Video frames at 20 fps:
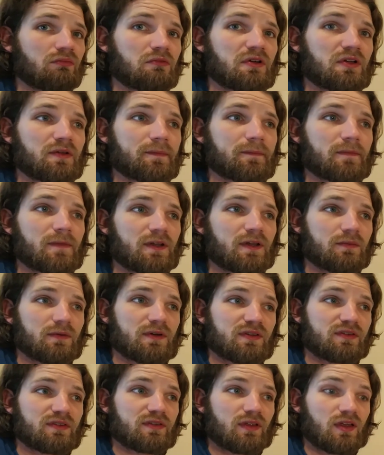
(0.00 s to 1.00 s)
Well,
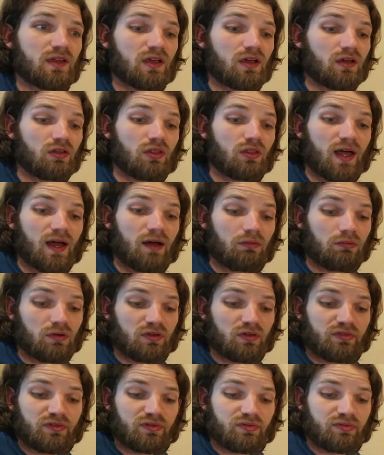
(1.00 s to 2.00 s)
anyways, that
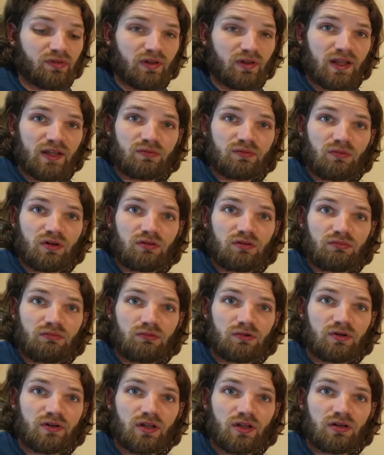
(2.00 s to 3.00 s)
was the last one.
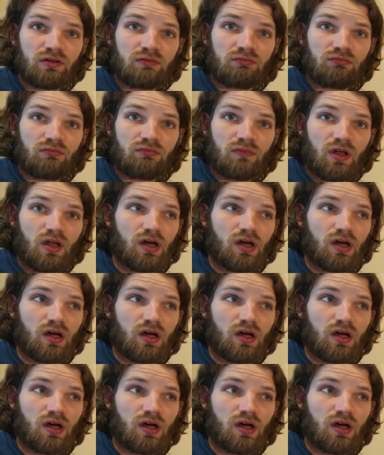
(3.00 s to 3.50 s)
We're done.